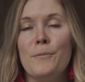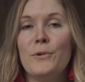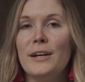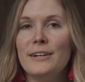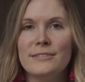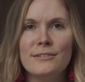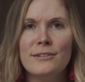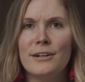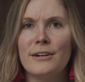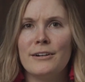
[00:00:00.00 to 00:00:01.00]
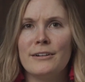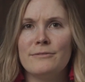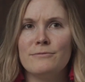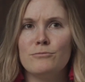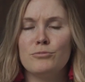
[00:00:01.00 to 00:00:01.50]
We also
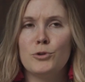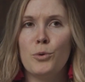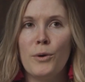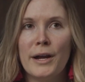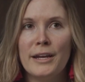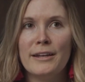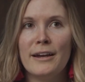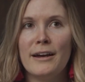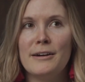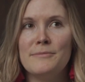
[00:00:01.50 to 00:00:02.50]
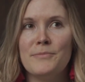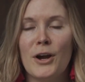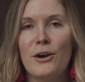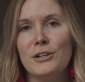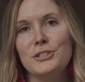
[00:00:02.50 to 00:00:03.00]
are quite
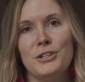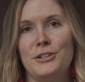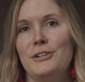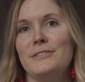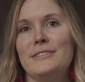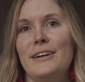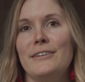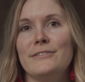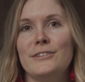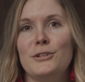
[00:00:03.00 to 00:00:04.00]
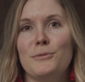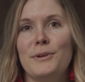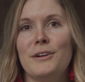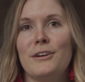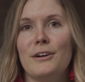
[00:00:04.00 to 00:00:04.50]
harsh on ourselves. You
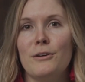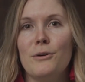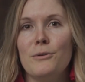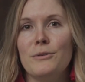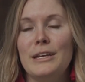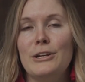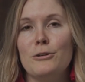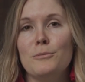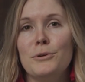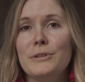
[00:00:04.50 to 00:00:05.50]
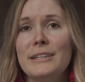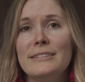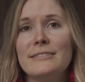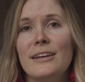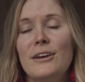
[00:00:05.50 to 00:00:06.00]
know, we are our own inner
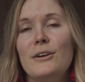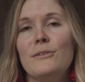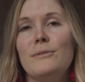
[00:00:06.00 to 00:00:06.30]
bullies.